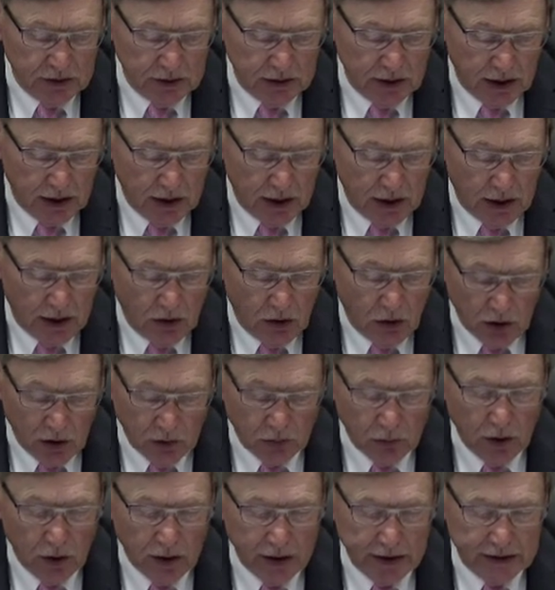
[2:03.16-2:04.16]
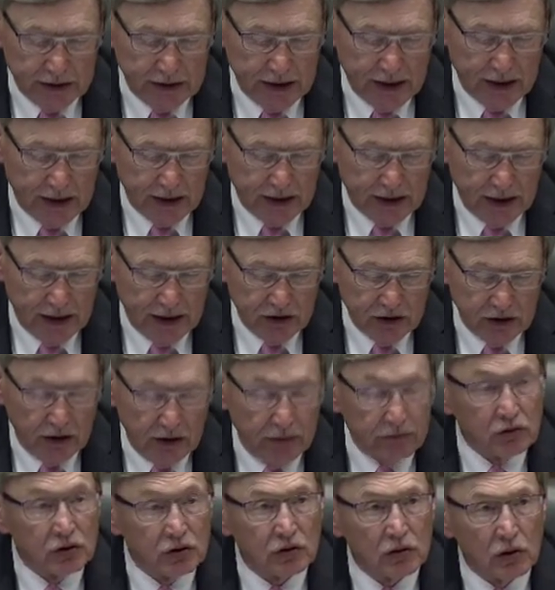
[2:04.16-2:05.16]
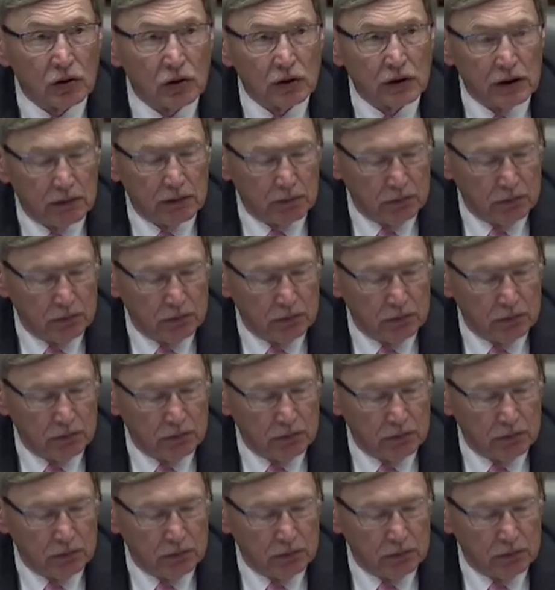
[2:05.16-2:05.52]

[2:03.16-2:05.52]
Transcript: hard work, and dedication have resulted in